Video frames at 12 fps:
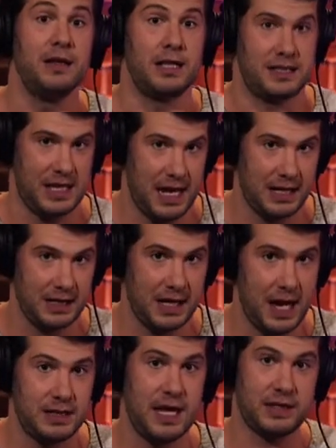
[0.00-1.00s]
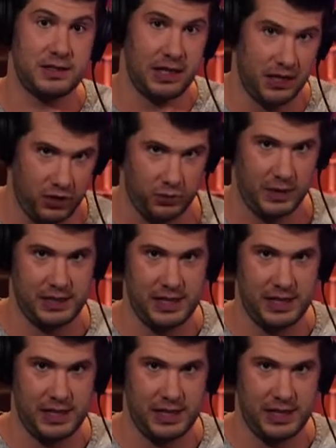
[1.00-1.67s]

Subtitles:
Let's take it in context. Here's what he